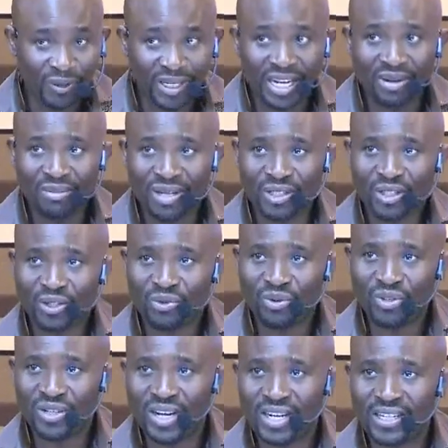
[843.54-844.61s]
time, but just
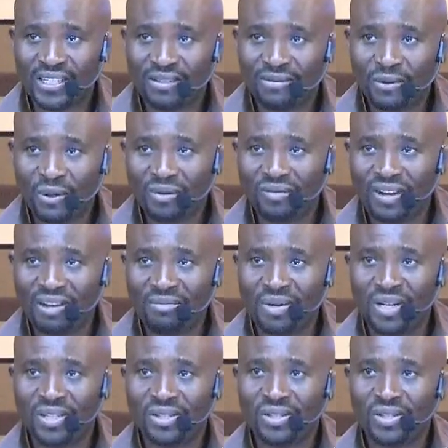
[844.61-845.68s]
restart it. 45
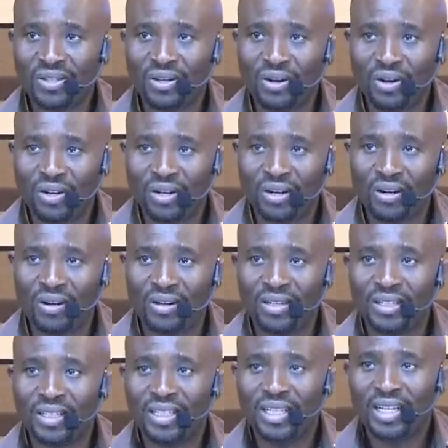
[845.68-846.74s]
minutes on the clock.
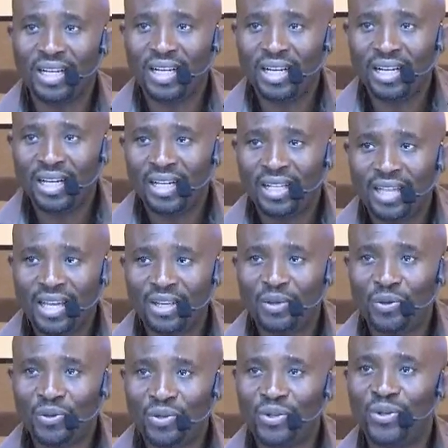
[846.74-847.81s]
Thank
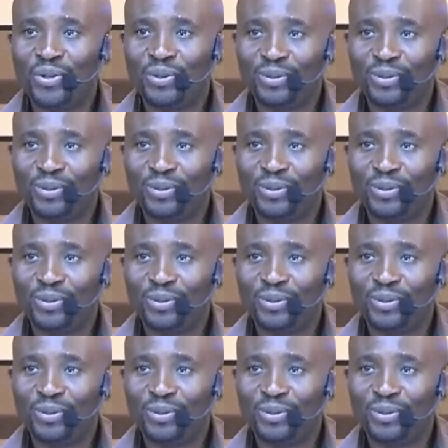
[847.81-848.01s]
you, sir.